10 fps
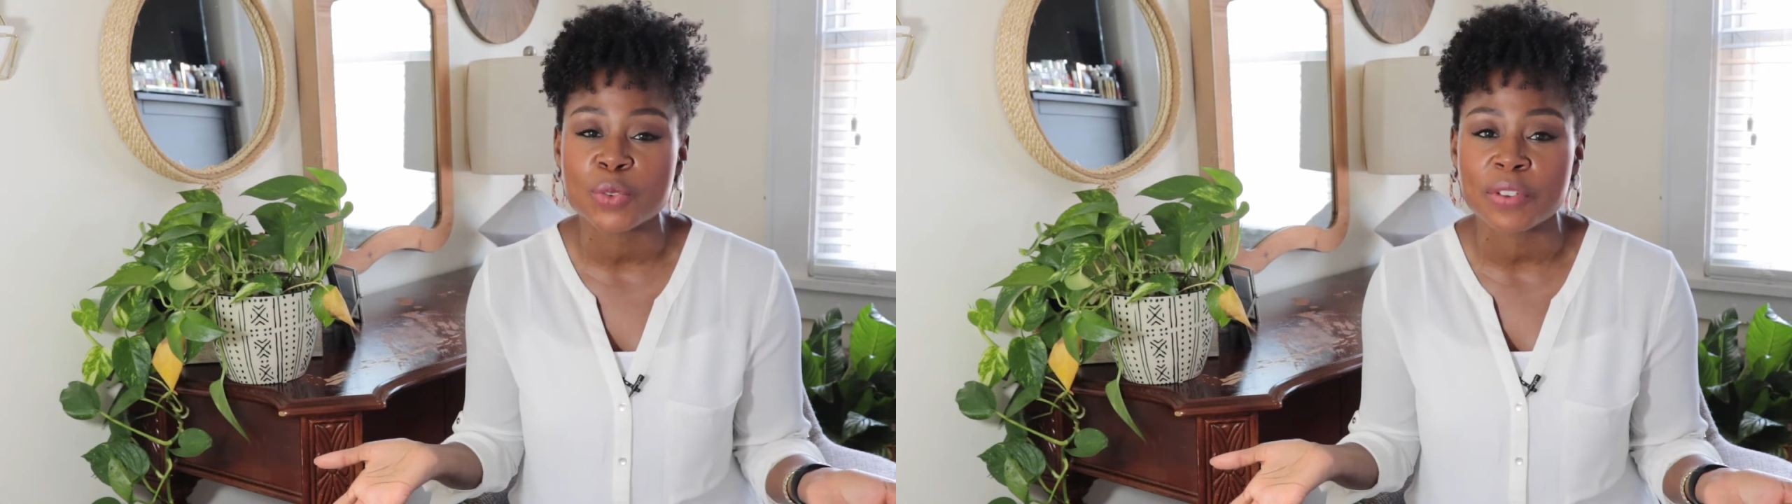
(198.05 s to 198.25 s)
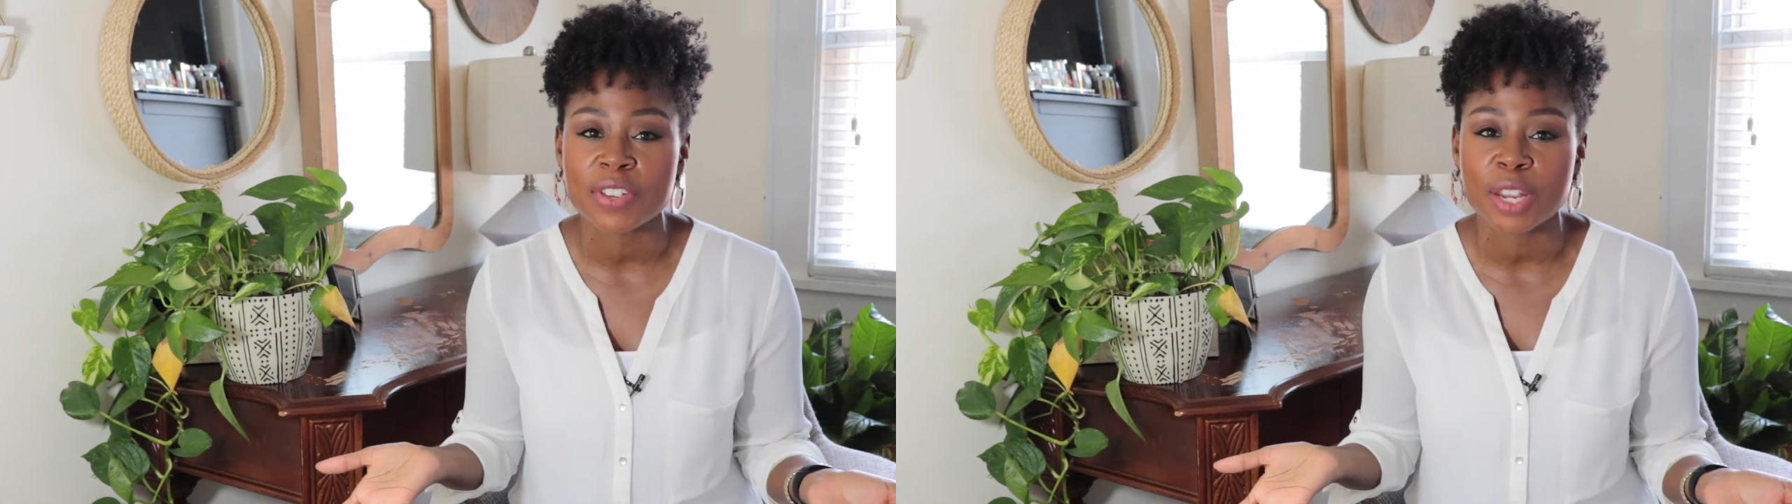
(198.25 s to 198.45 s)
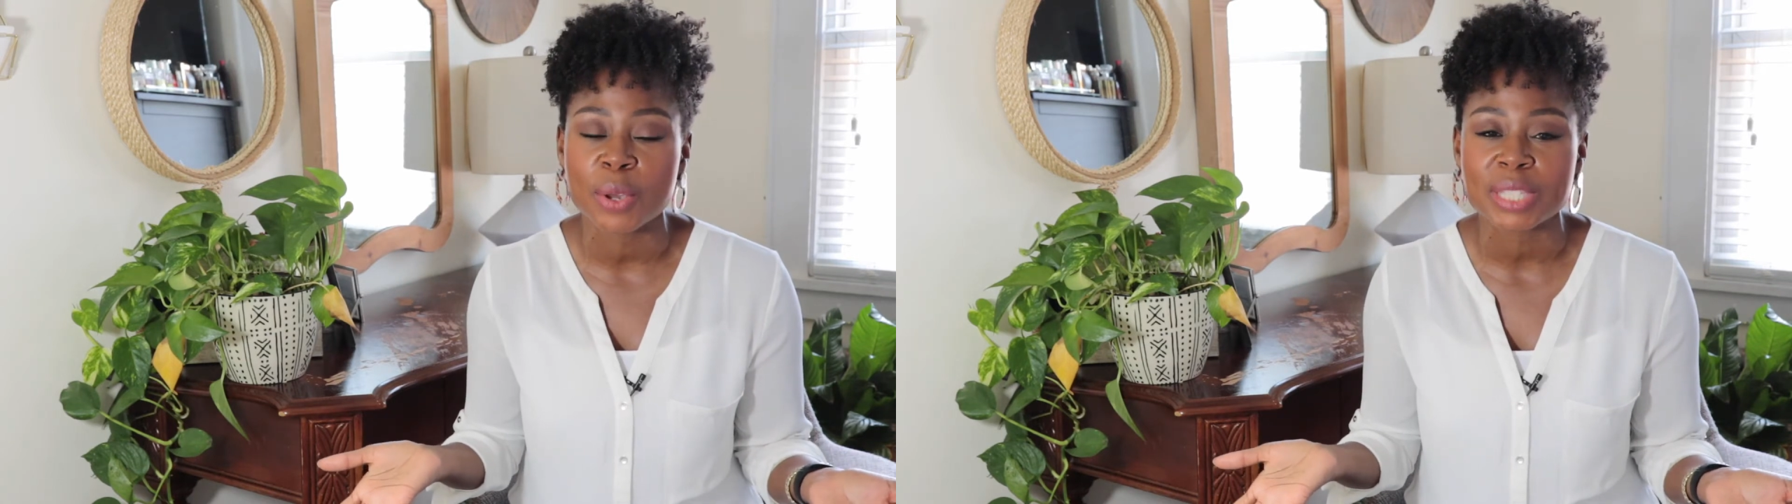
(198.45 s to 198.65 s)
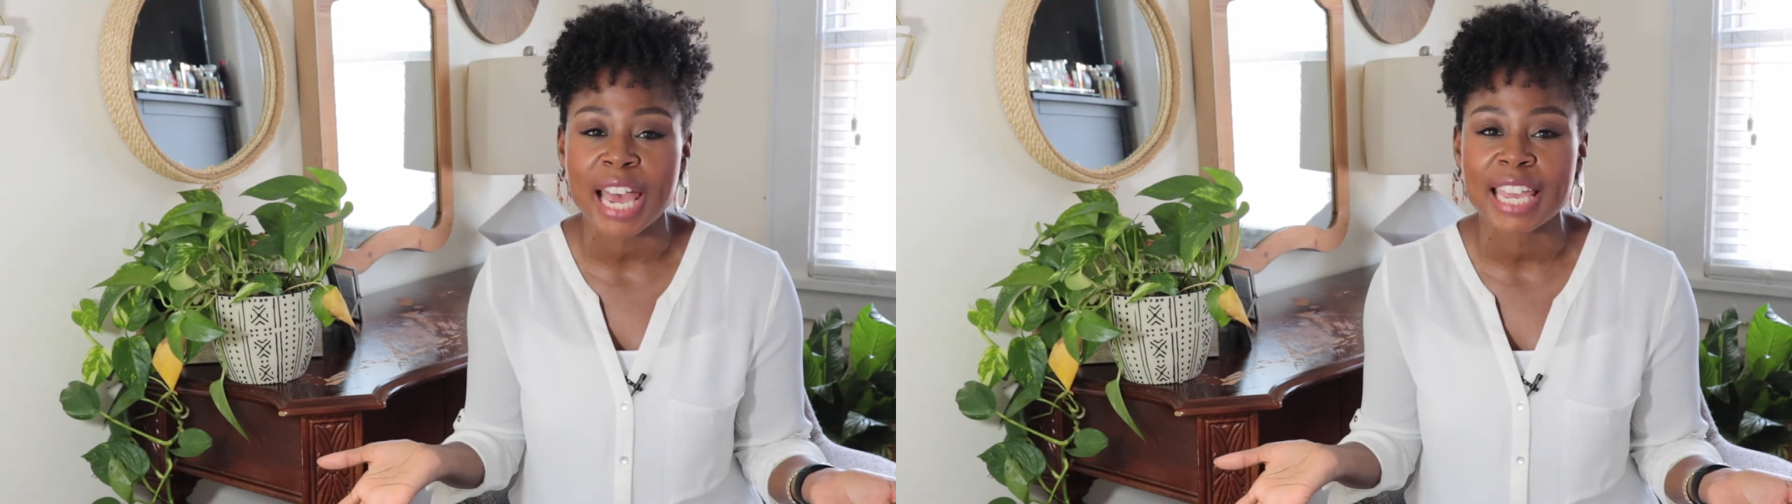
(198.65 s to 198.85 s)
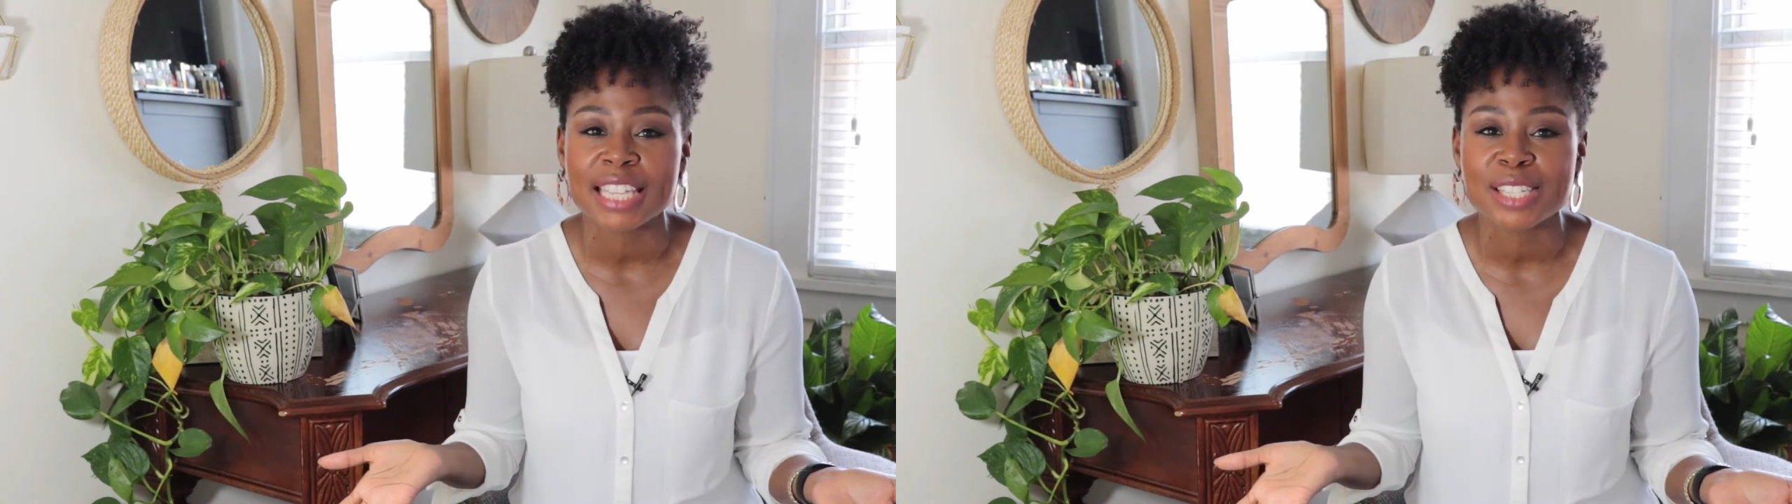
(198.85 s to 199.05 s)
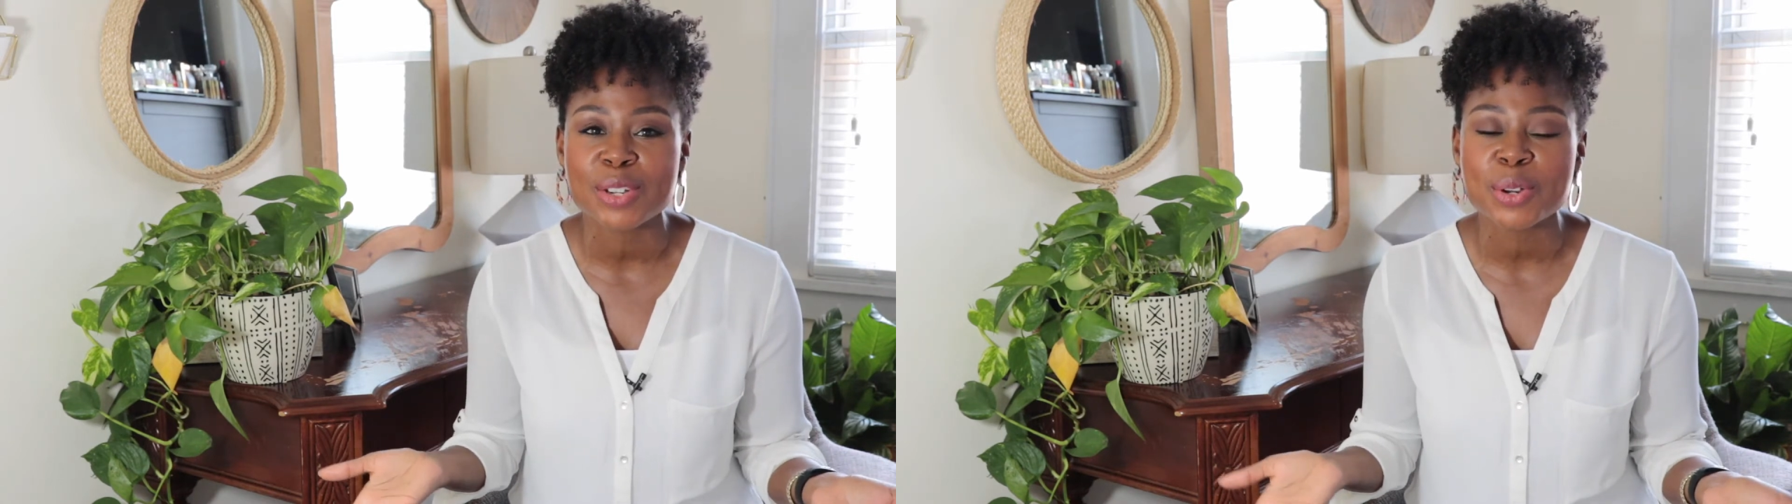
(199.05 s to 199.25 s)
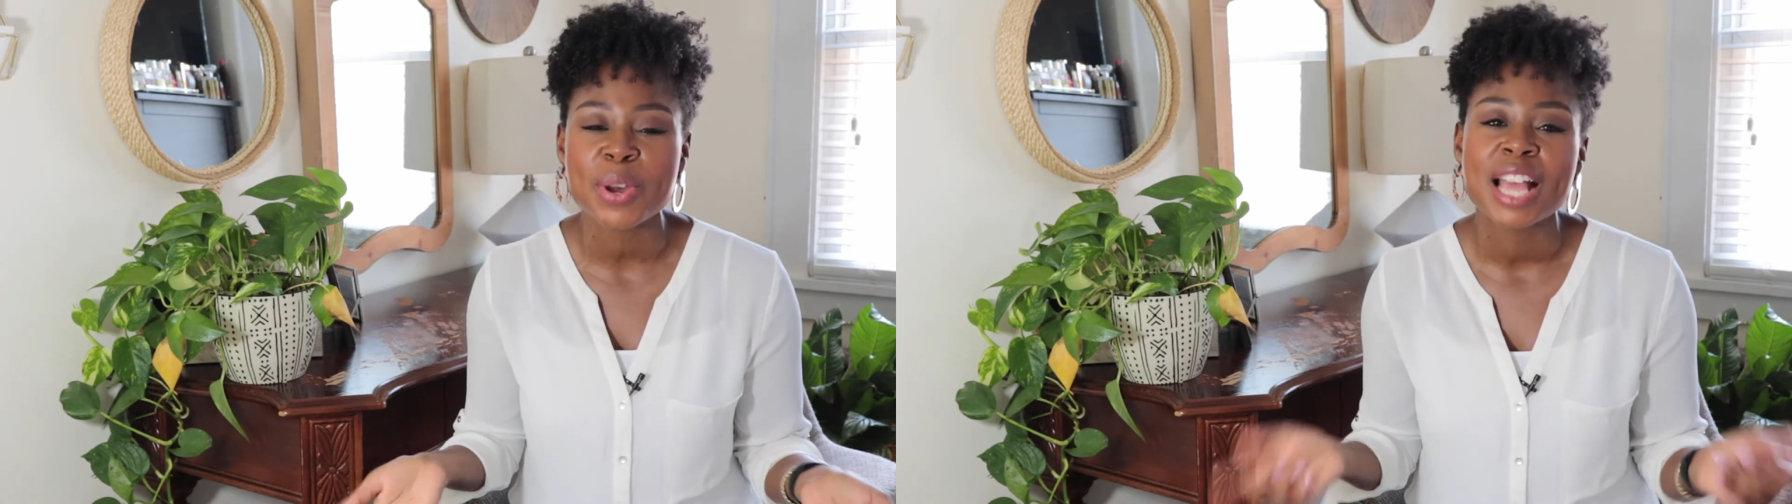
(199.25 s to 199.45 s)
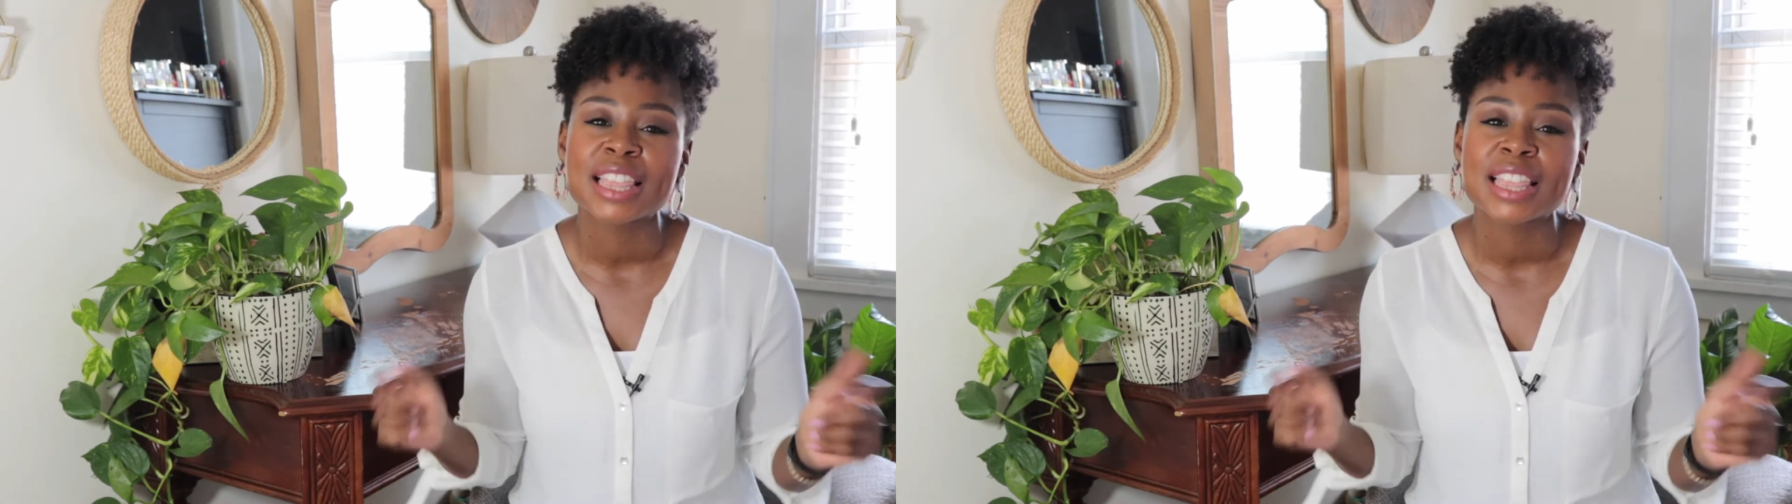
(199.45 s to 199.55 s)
for videos I can do,